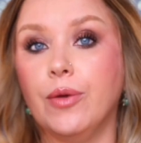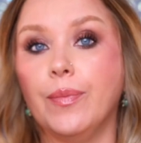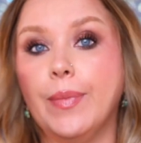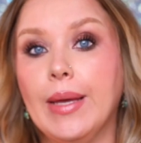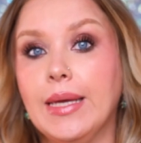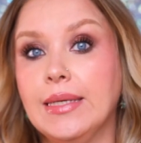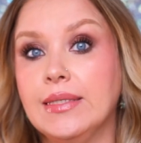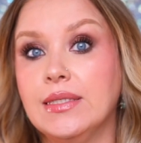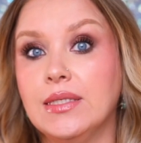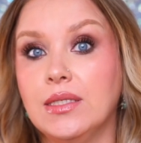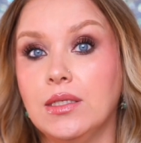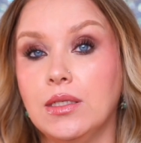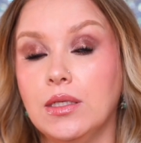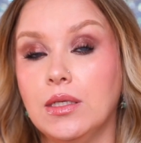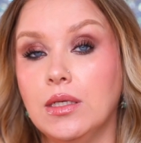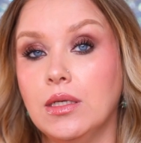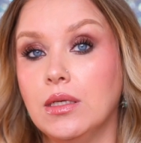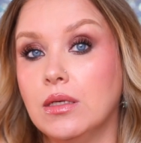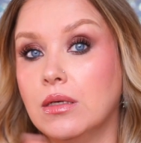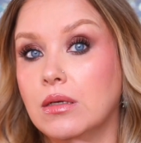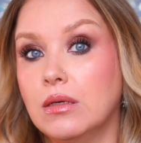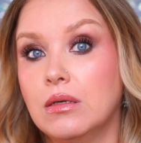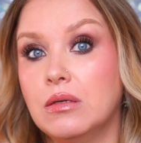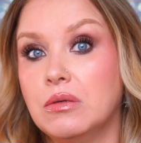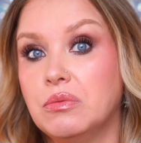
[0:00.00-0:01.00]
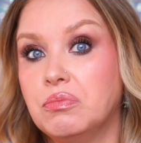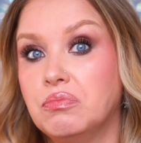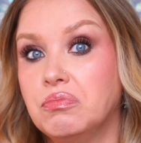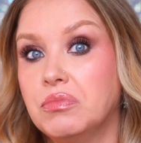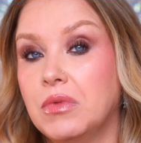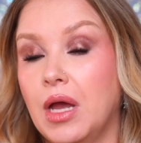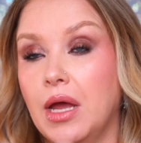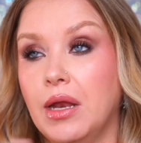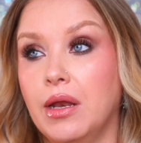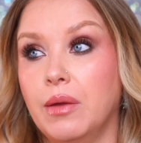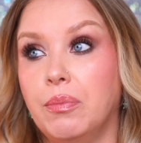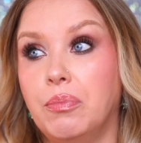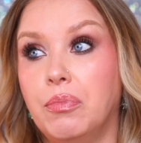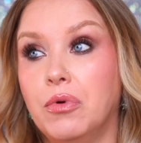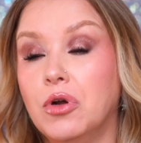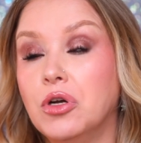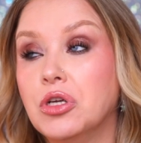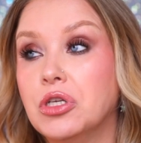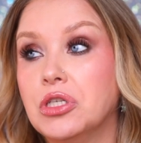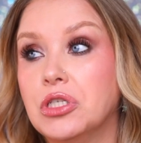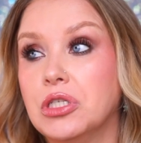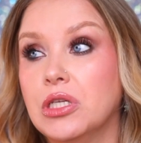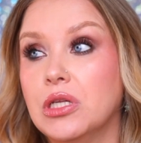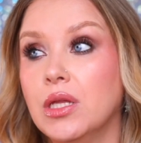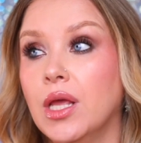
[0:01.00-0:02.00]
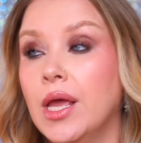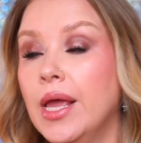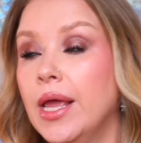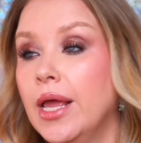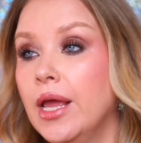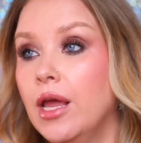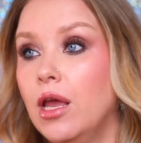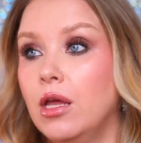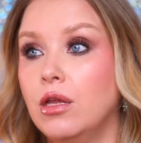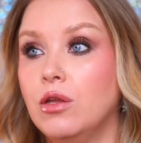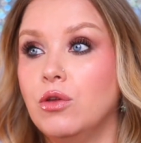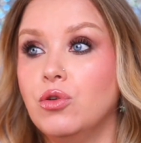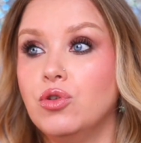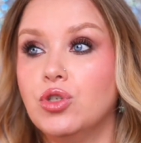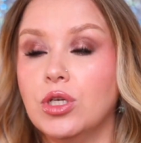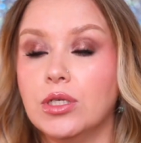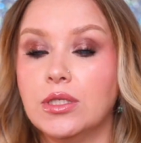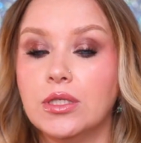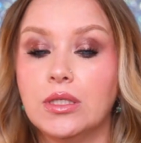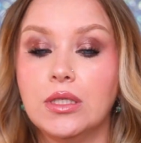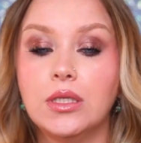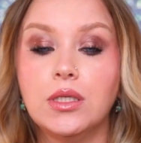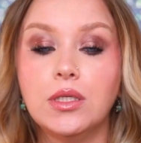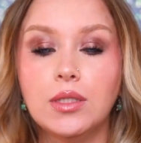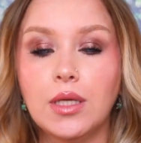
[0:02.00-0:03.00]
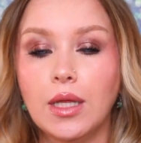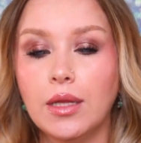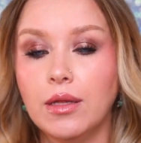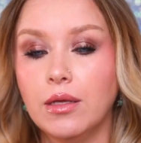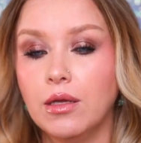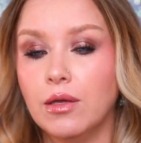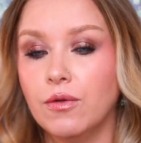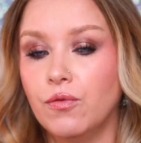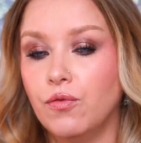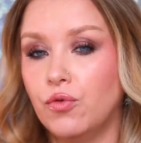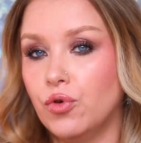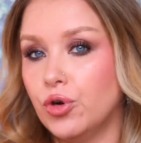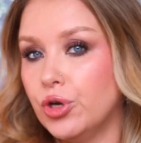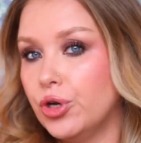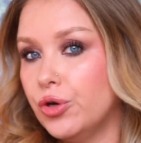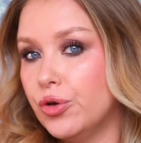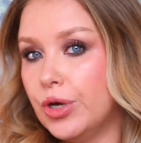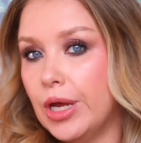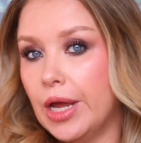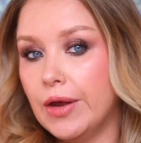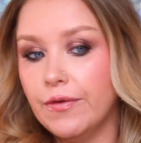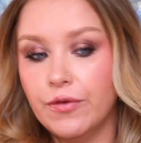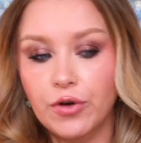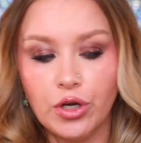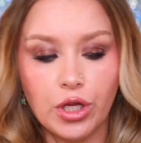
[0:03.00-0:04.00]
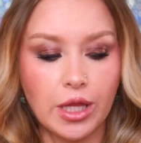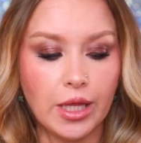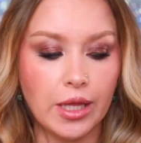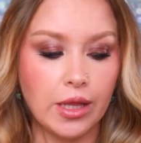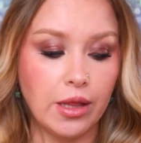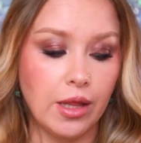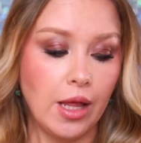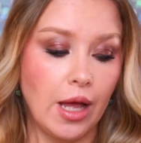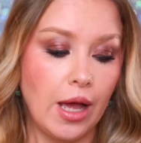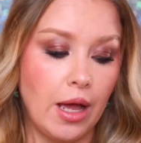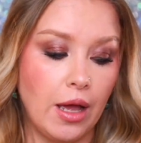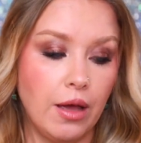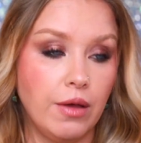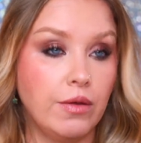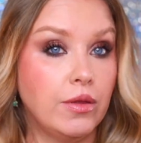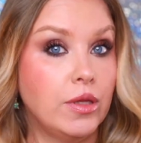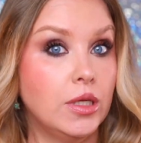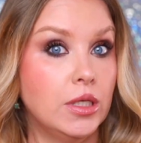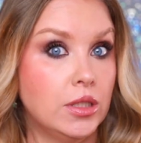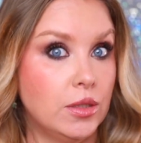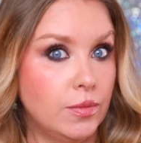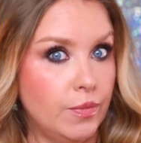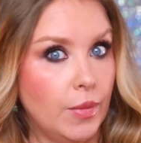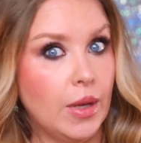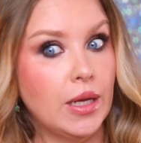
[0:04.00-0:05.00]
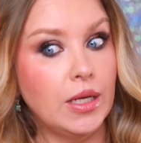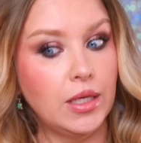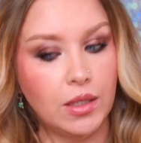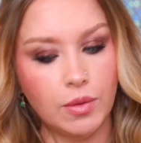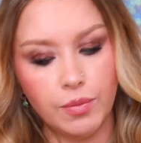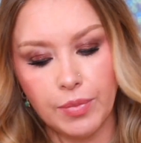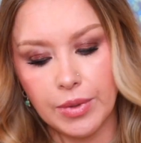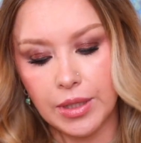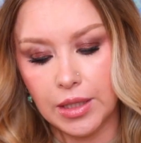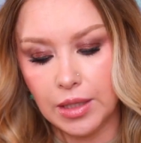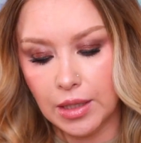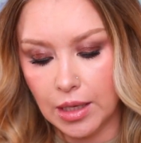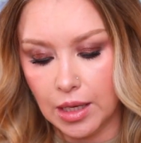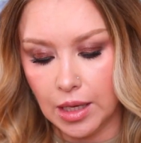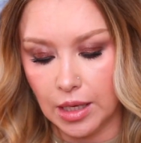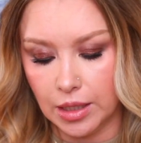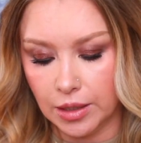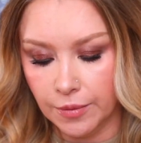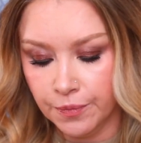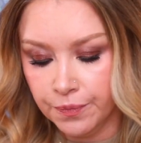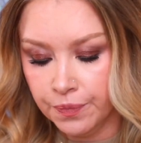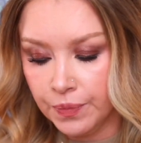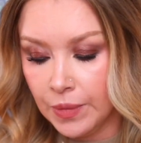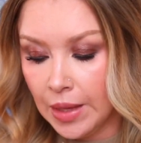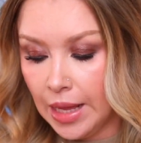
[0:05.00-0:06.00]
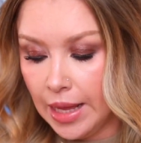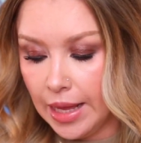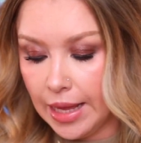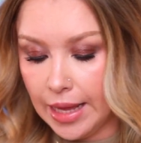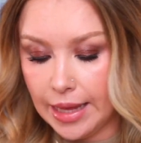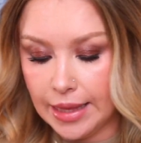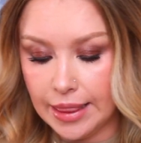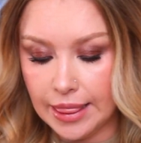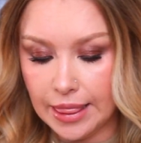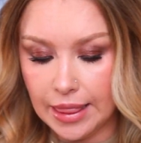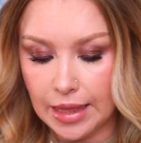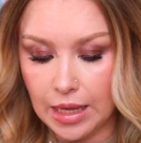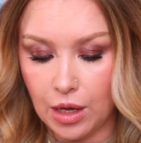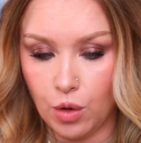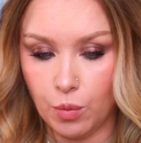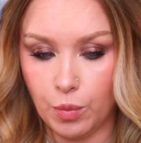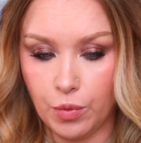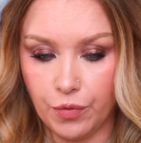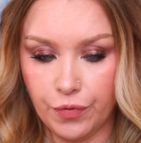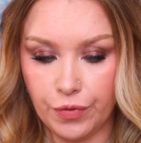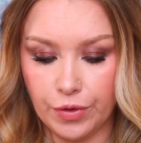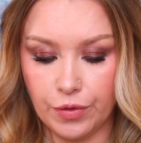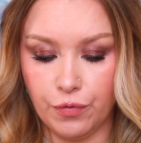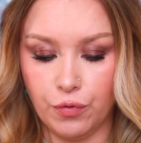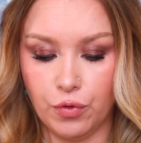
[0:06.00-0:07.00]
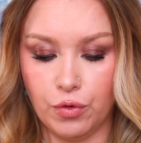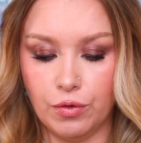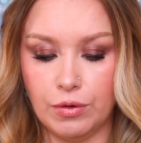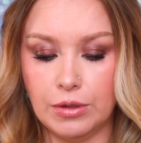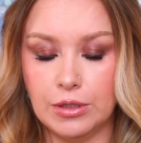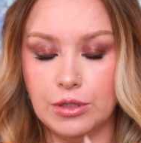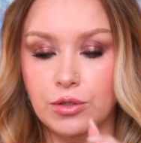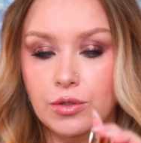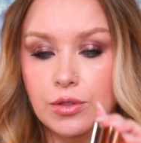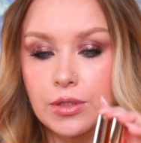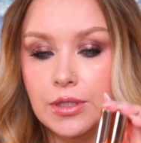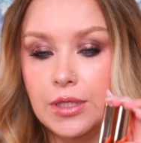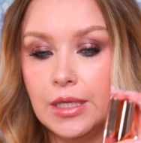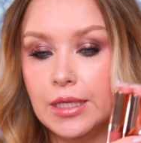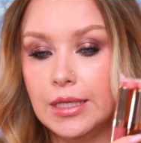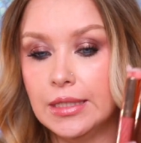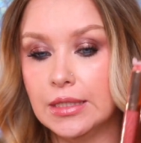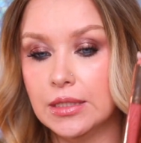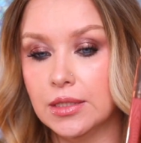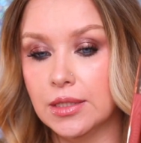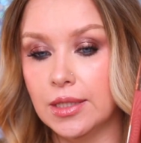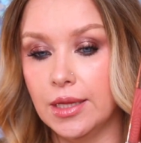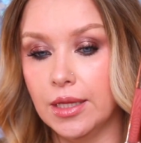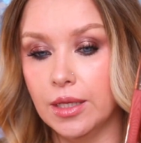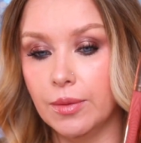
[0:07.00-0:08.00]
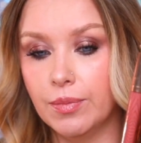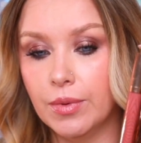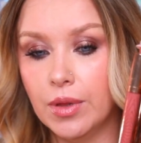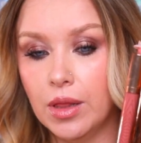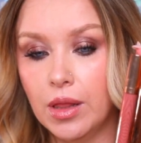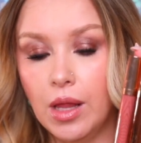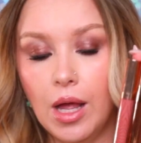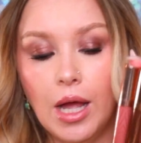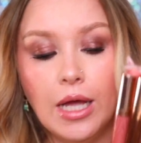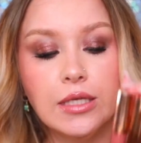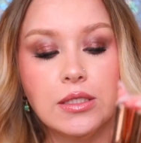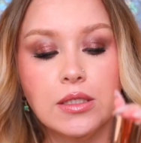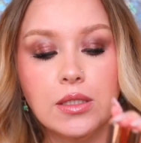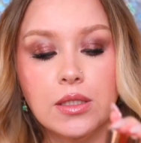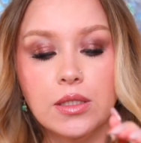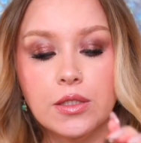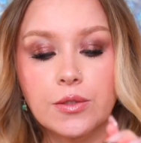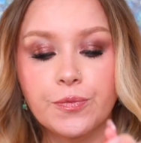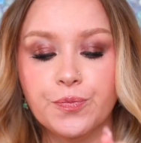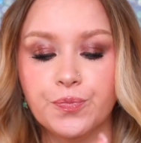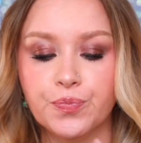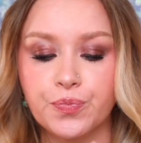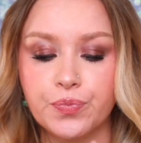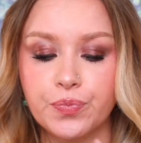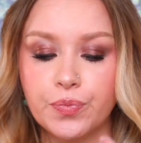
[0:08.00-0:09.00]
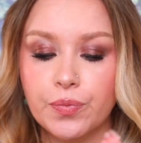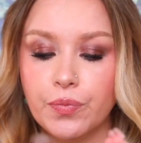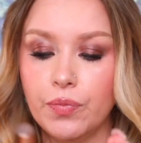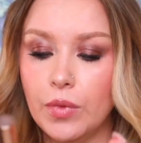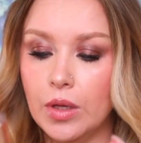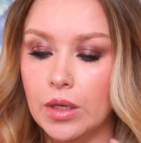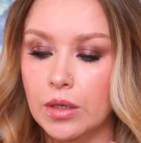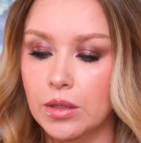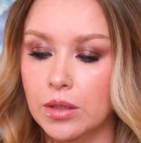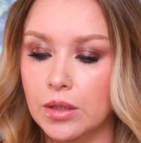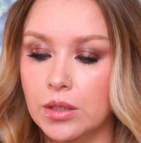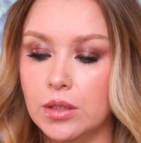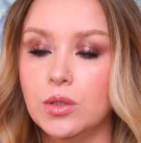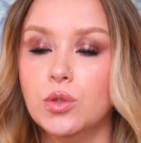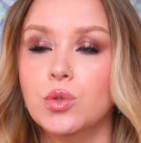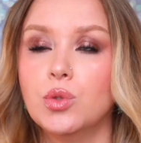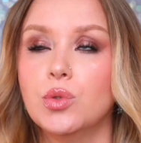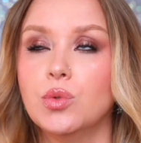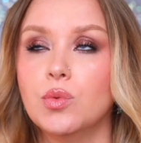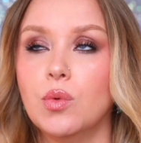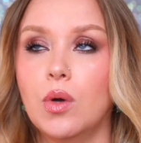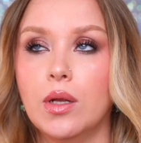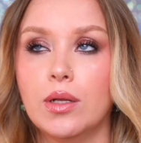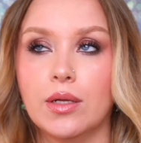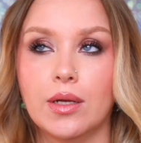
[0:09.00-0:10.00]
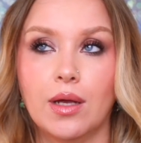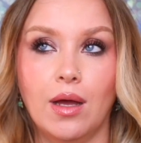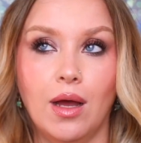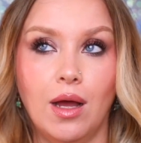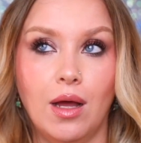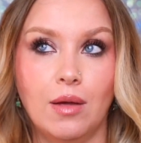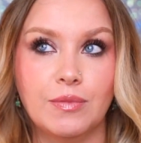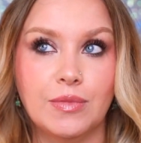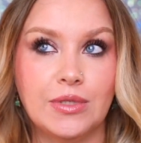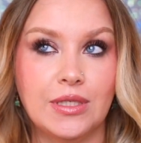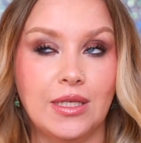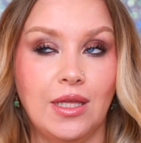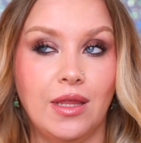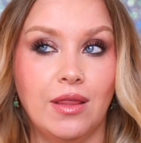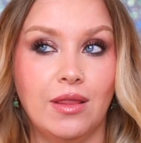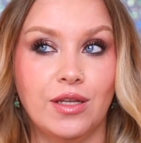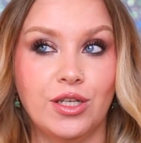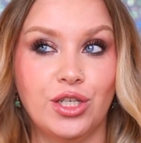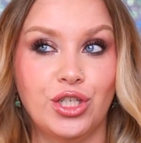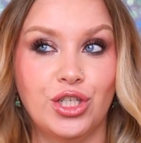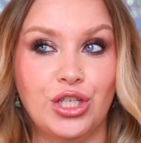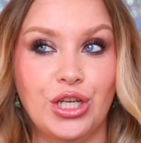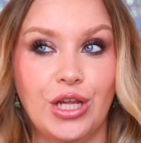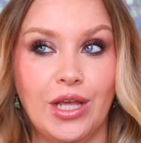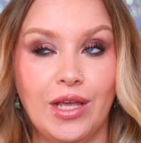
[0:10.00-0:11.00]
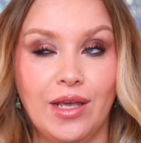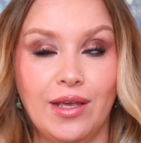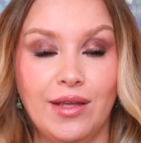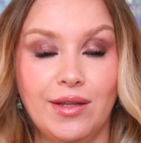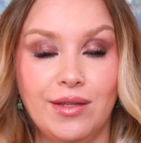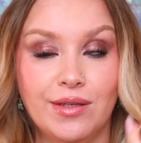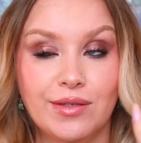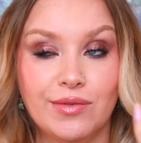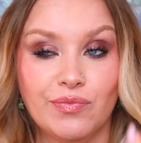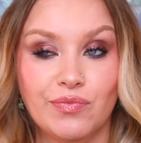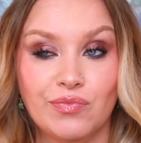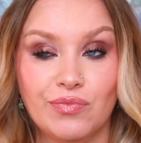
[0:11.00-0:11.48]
basic kind of person and you just need something for your everyday life, this might be it. And now moving forward to these lip glosses. This one comes in the shade